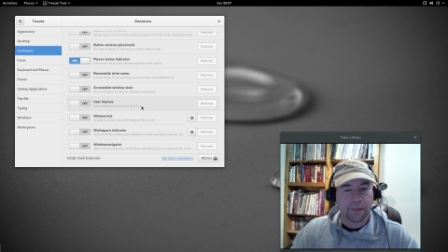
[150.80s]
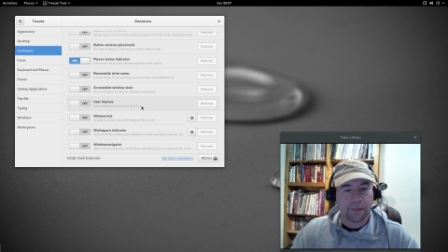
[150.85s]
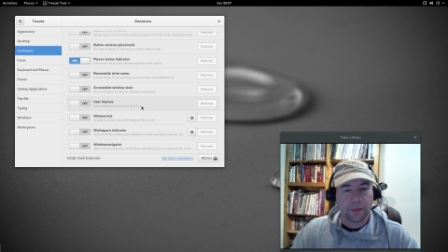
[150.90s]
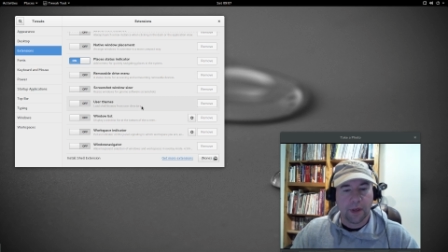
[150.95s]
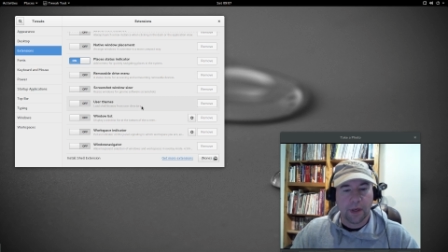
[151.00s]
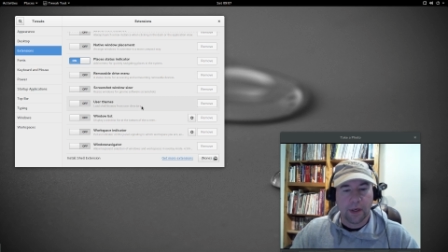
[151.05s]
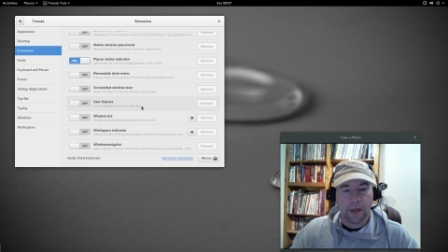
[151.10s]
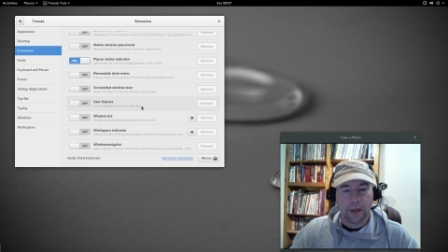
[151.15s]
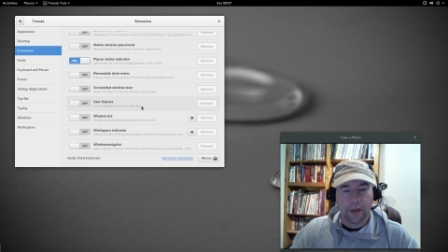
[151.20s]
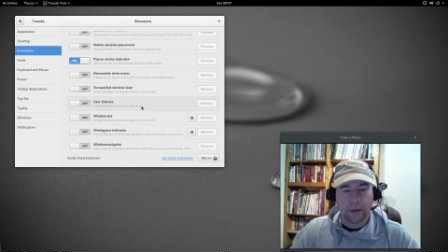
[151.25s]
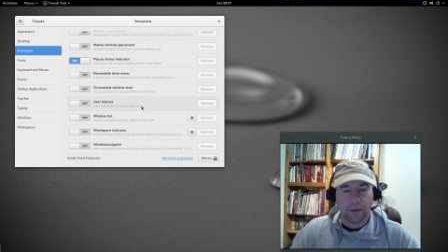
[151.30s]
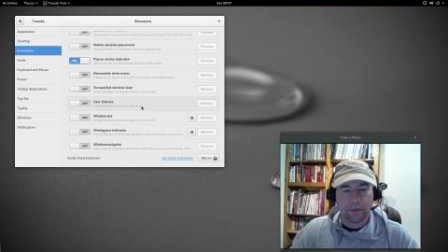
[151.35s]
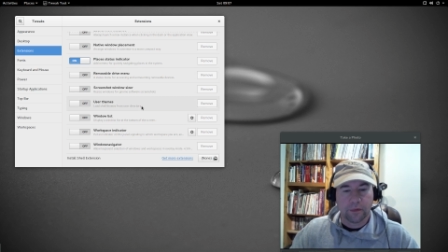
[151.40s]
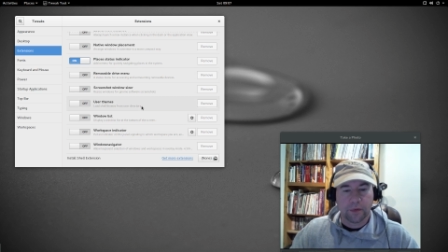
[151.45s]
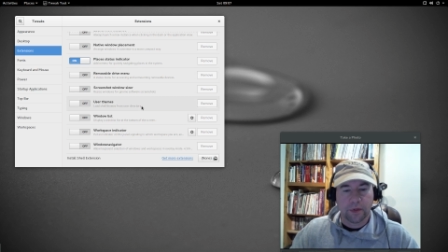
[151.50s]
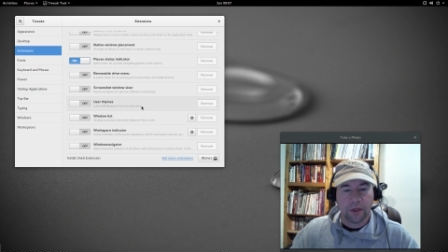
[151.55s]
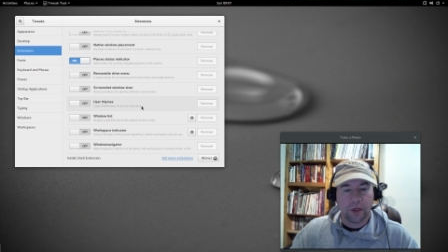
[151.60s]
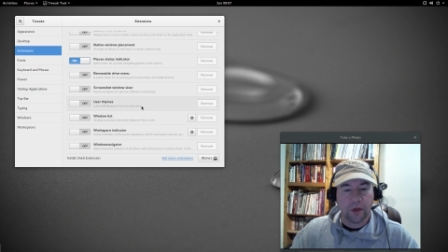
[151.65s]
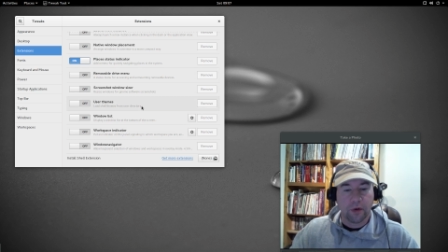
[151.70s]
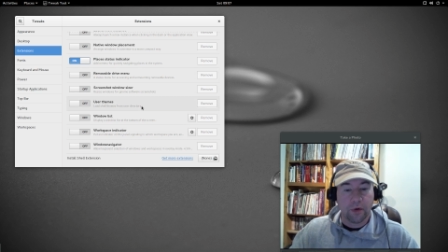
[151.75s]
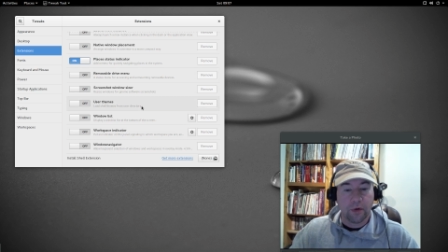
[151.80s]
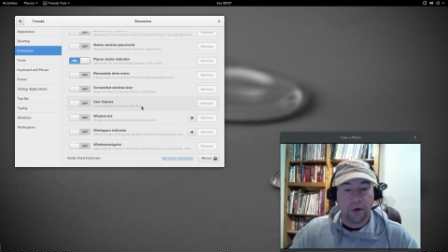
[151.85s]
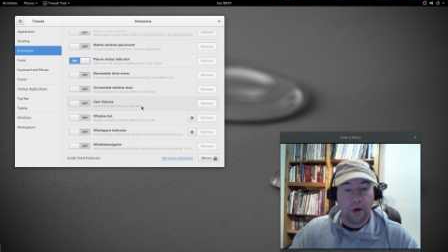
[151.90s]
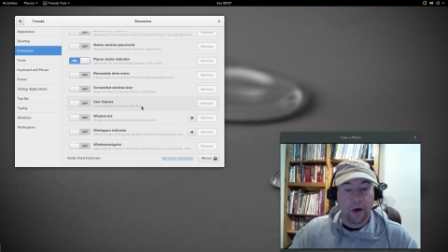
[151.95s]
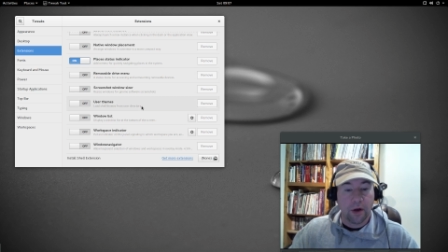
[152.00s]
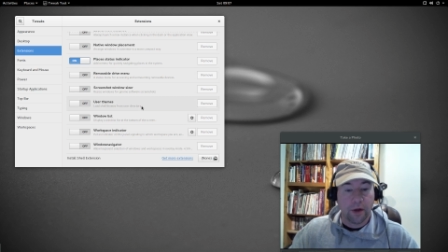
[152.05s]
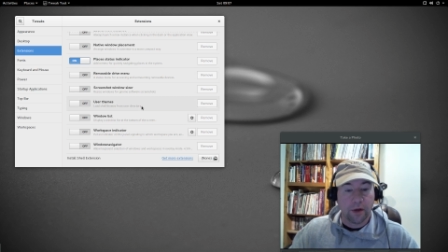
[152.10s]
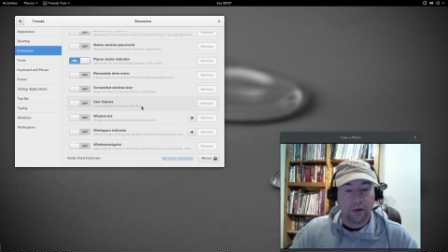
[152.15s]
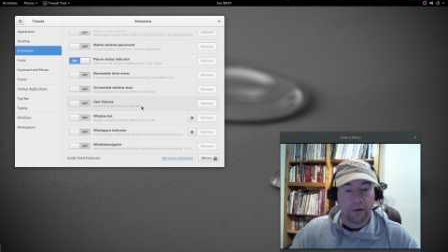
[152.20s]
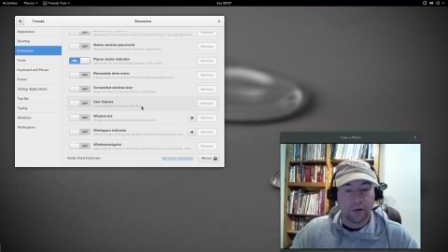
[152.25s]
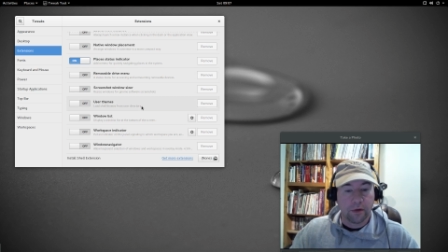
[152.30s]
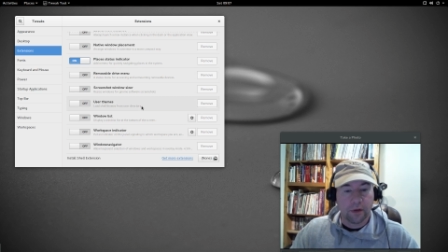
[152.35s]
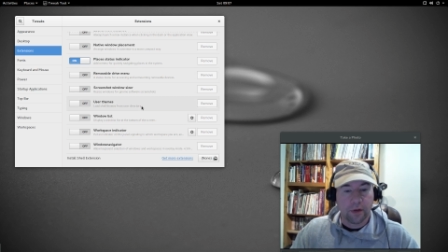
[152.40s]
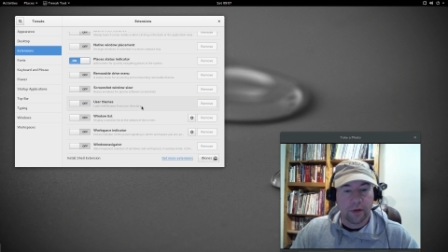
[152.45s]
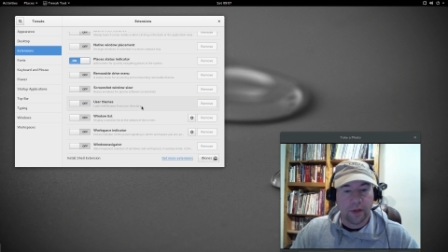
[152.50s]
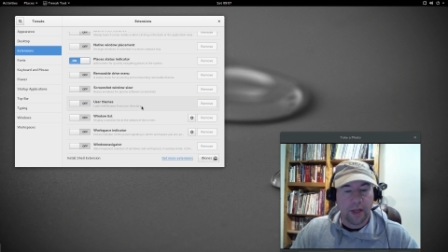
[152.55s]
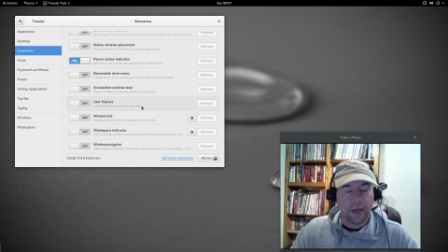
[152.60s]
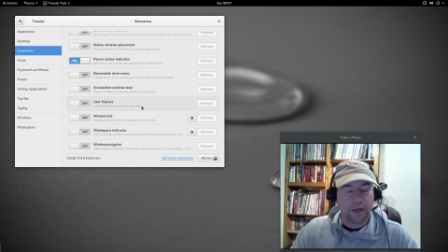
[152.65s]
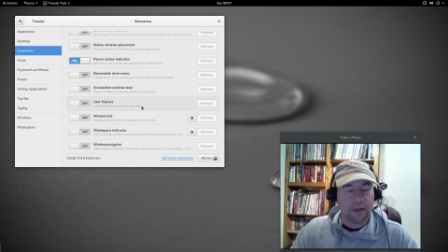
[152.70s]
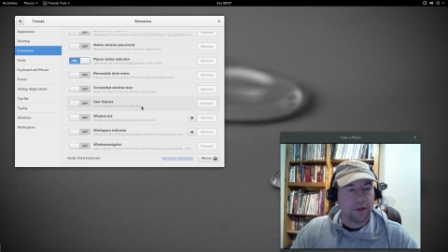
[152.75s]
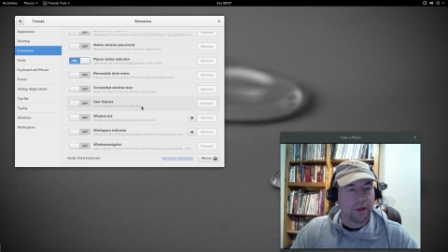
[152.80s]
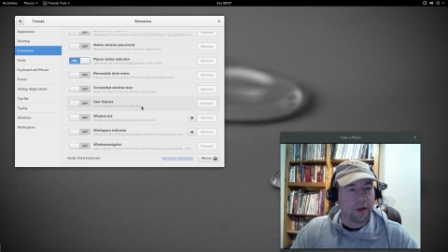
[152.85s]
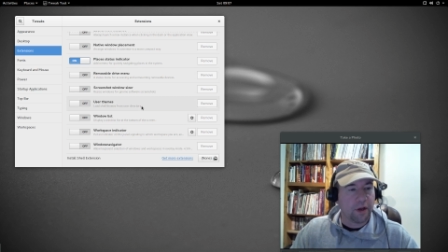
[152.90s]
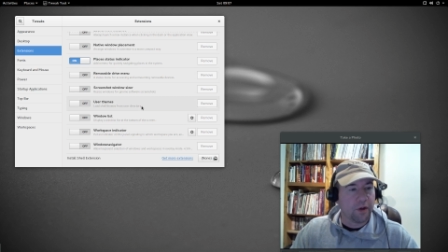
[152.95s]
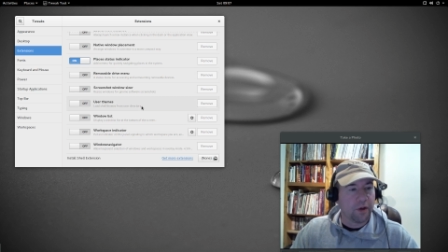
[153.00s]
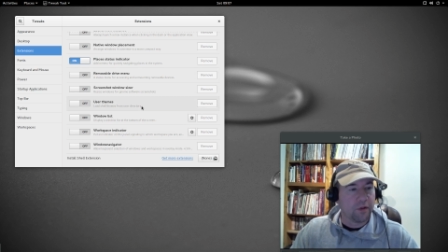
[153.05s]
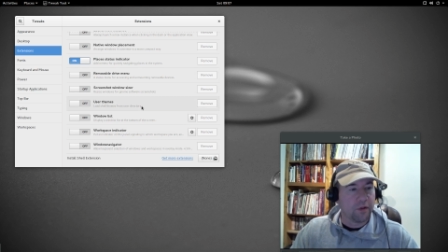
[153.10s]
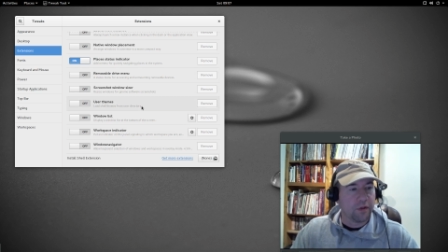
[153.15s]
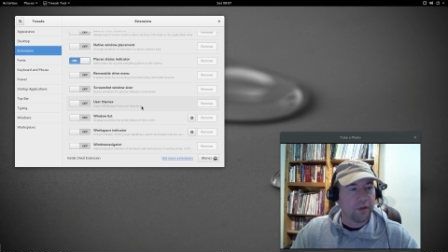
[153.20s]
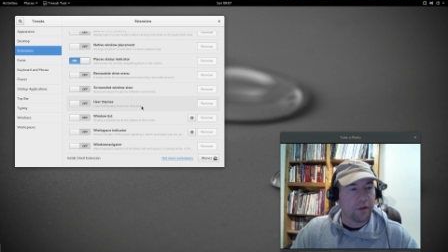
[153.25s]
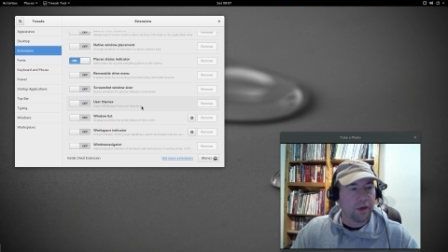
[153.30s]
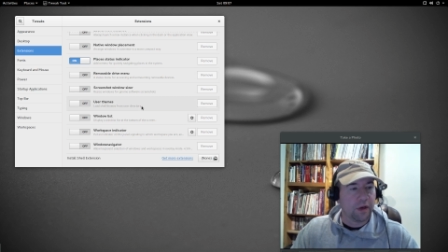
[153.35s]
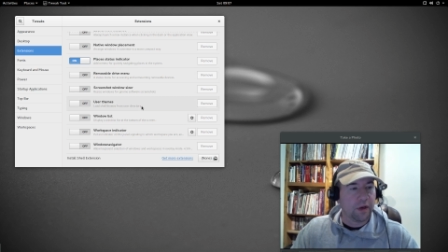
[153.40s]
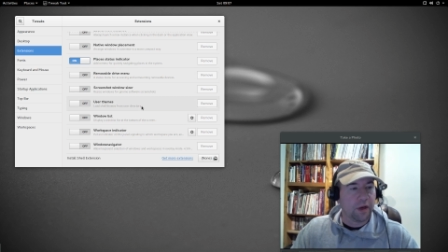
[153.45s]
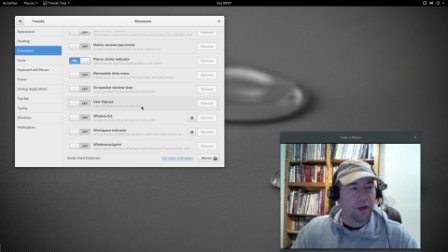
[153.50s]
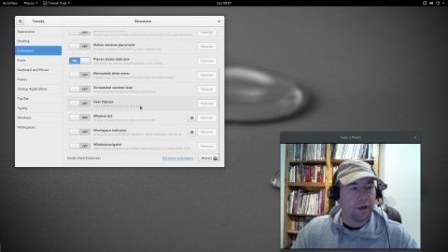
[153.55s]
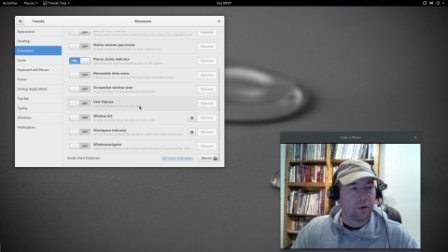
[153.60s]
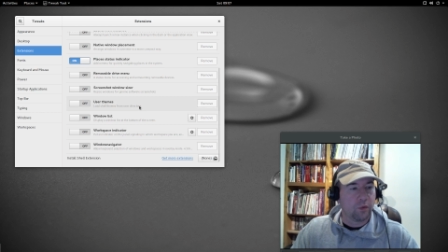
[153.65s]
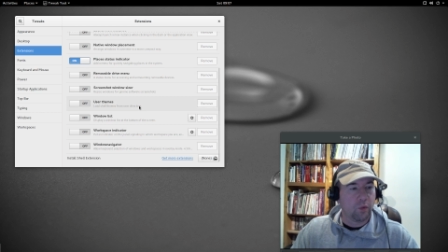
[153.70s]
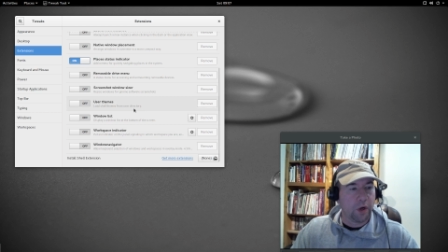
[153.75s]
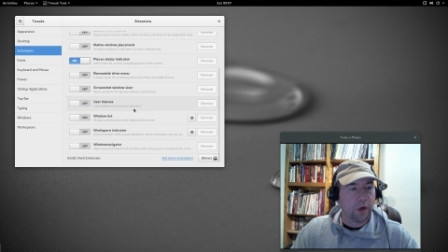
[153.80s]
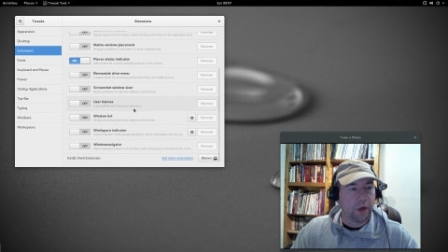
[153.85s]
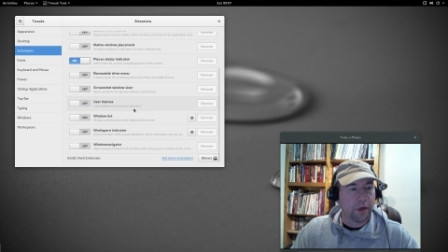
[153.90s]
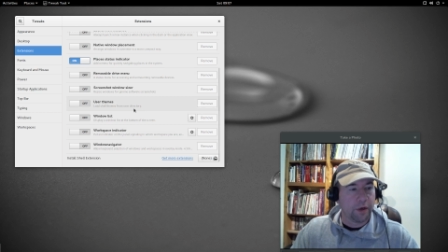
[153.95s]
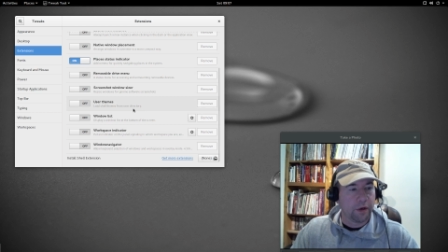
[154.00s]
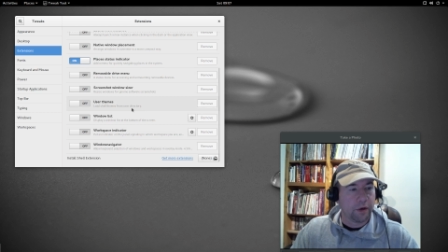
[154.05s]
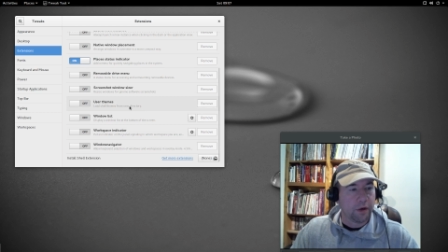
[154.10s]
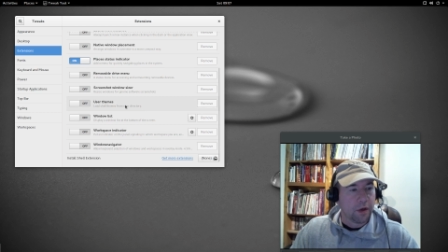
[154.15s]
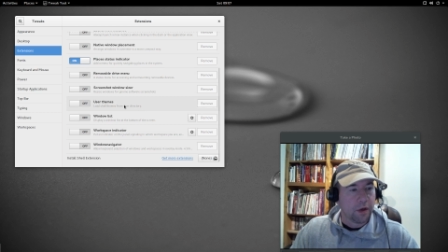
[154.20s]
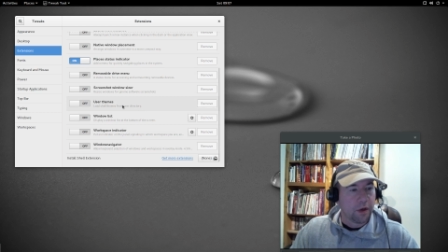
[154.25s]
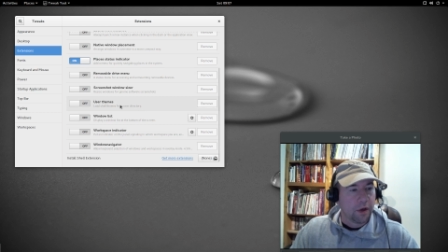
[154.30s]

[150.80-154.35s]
uh, you know, non the, anything other than Adwaita,